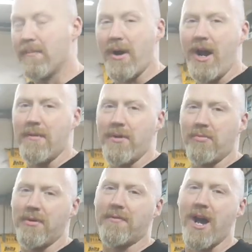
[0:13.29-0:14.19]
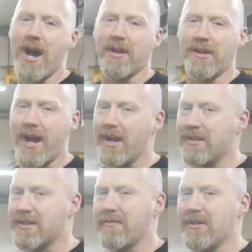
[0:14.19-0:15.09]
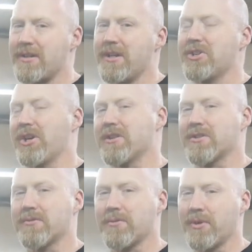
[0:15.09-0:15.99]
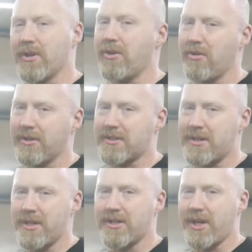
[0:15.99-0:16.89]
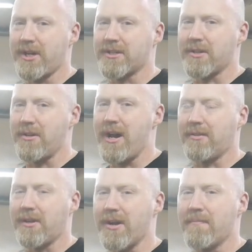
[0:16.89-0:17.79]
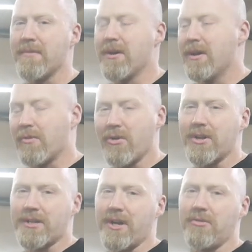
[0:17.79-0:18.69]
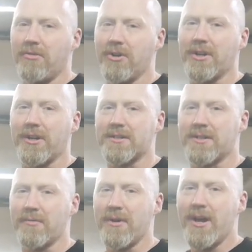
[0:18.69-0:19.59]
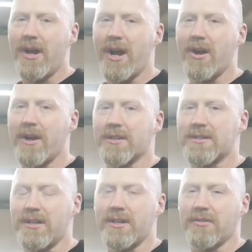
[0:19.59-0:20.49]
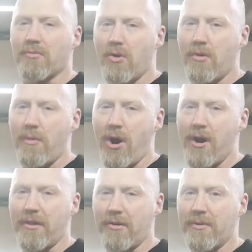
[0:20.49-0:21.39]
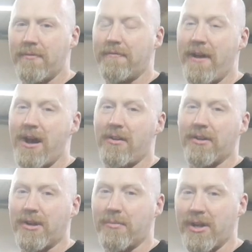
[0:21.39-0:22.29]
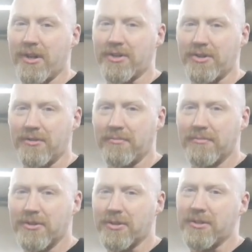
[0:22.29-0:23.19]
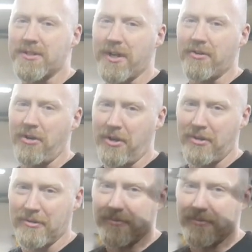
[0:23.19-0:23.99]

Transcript: Behind me we've got a 97 TJ, so it's one of the oldest TJs that are out there, and we're going to take a look at some areas in the roll bar that we found that could be an issue. So let's take a look.